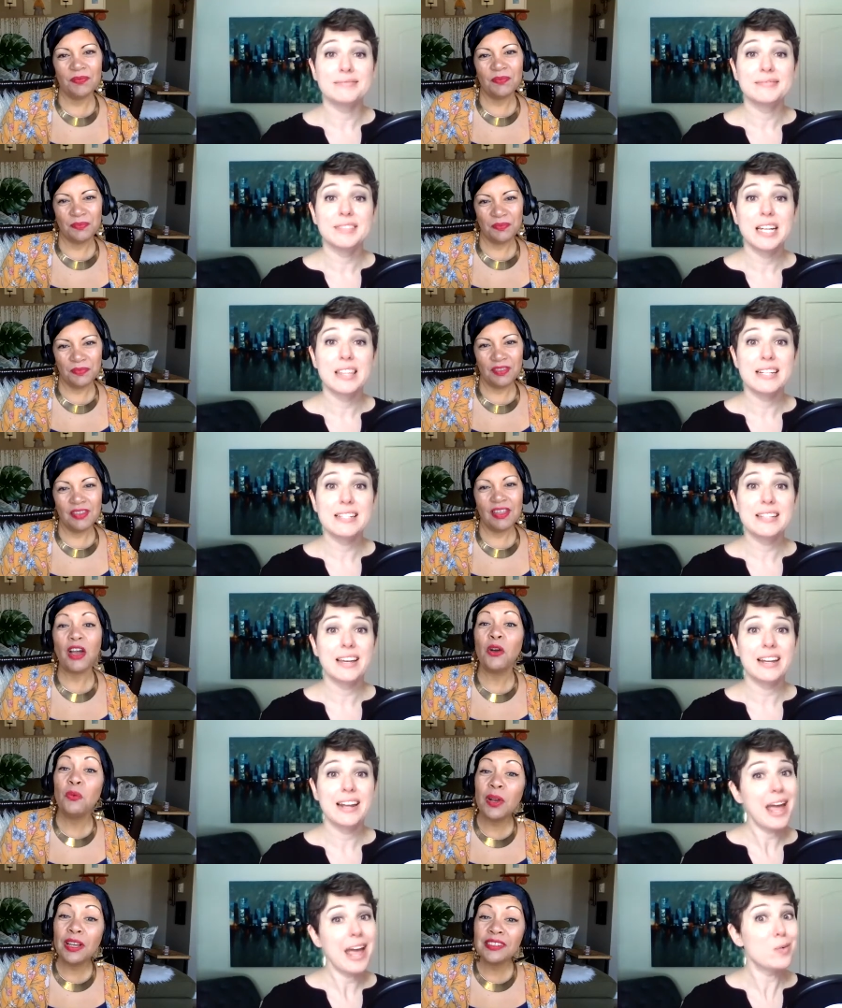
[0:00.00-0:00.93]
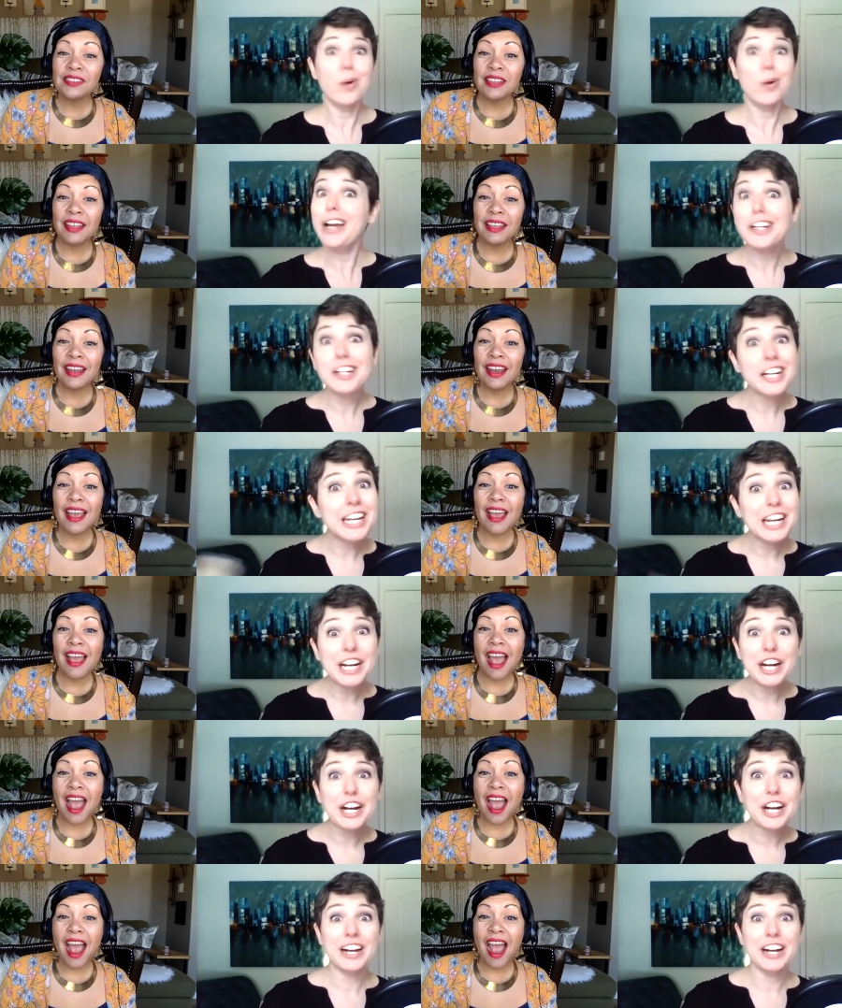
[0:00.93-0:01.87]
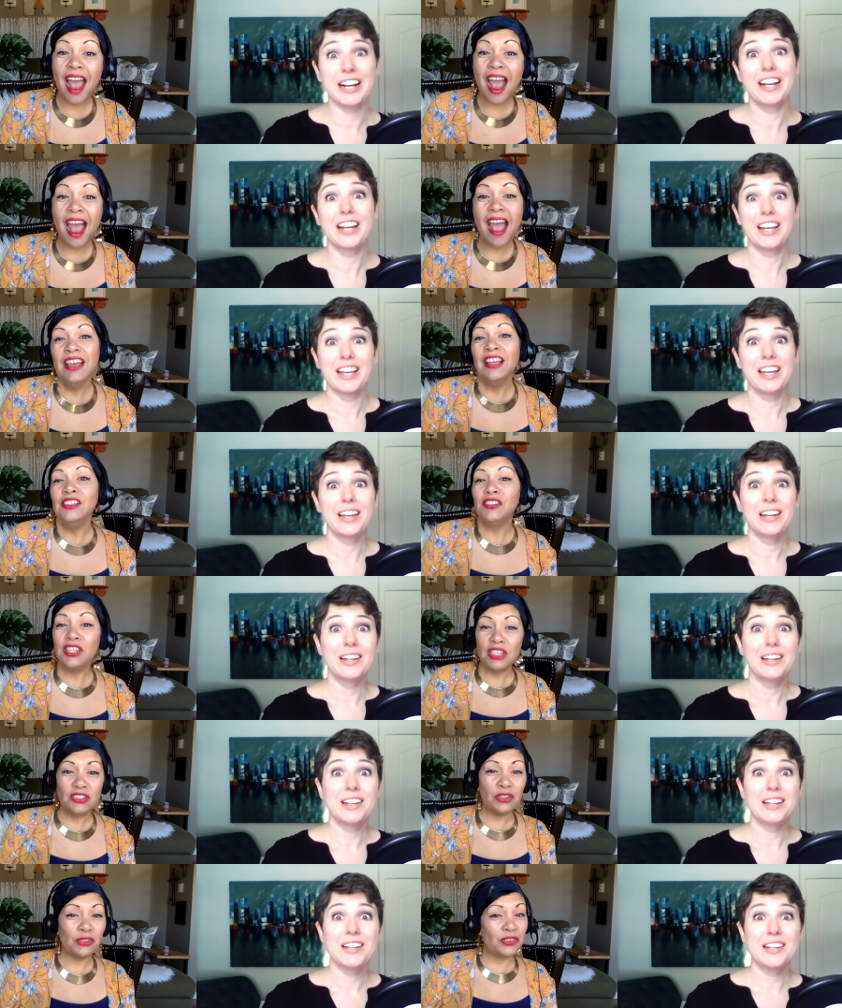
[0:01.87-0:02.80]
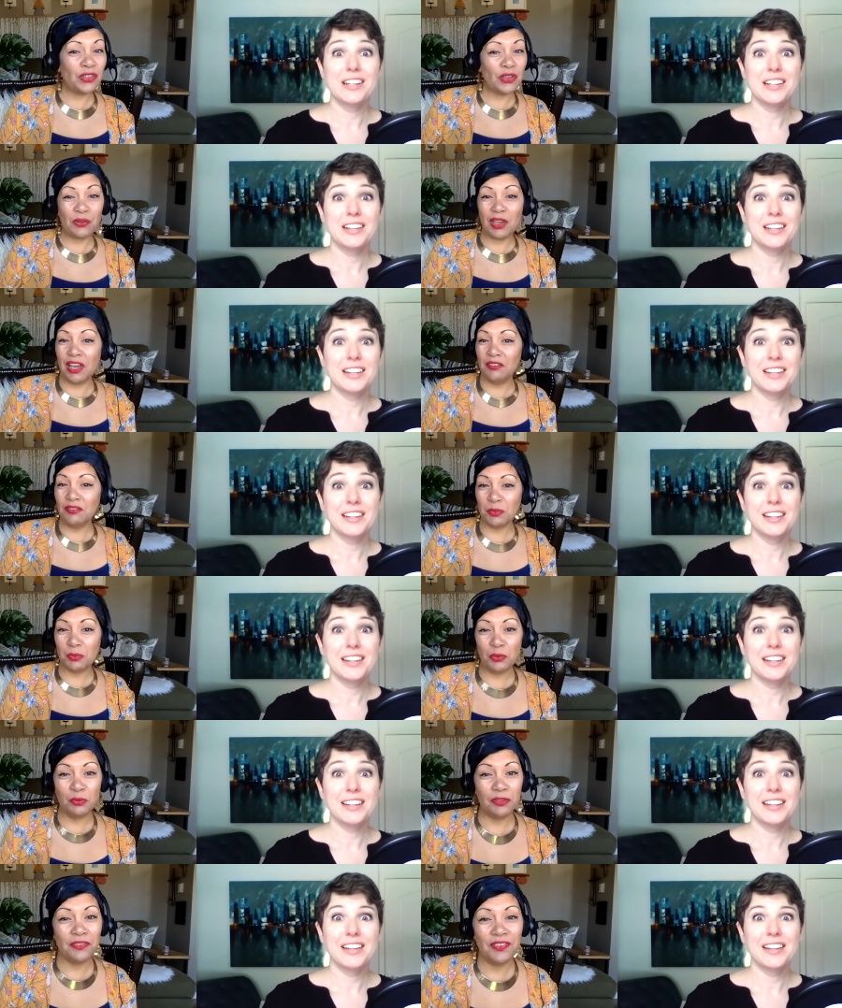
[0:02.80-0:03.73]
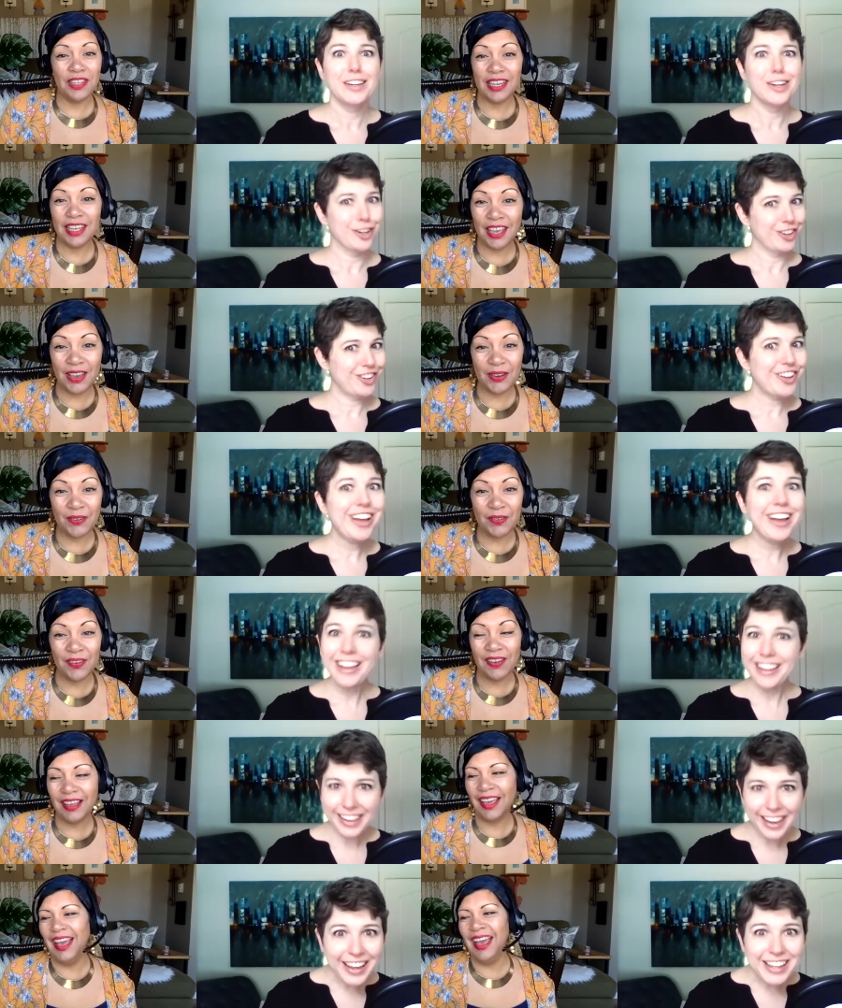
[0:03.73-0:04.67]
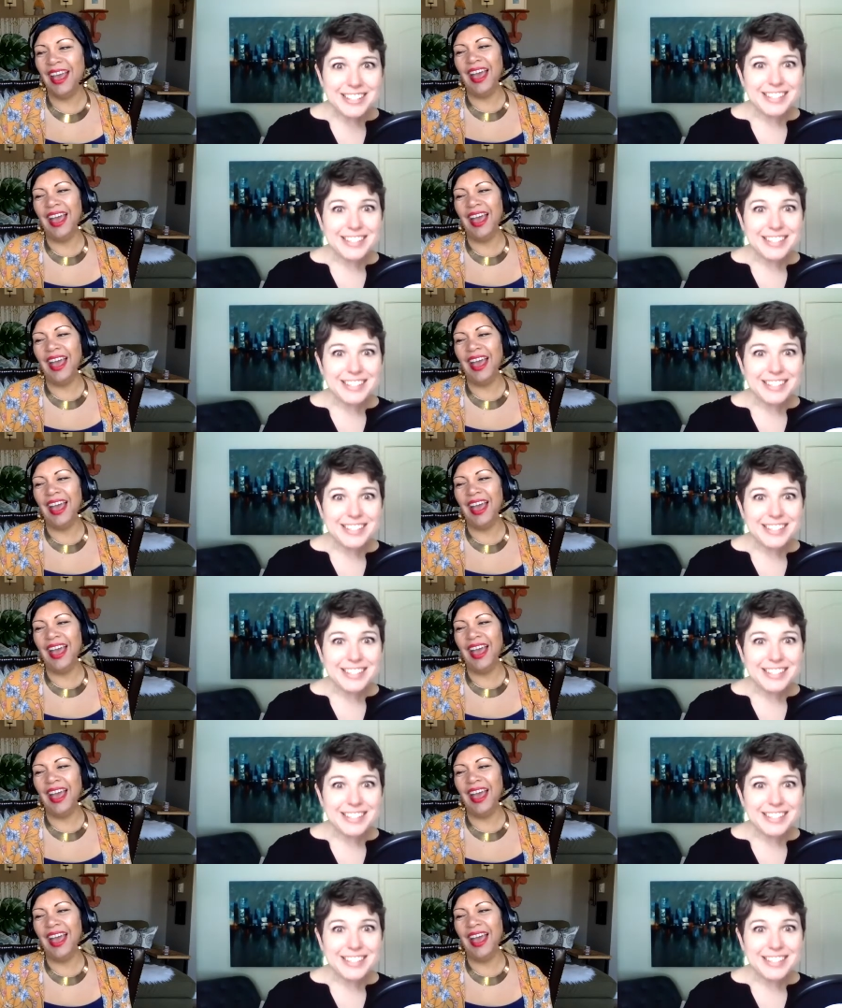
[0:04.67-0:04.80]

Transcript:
Speaker 1: and they said hey while you're here since you're so comfortable with video yes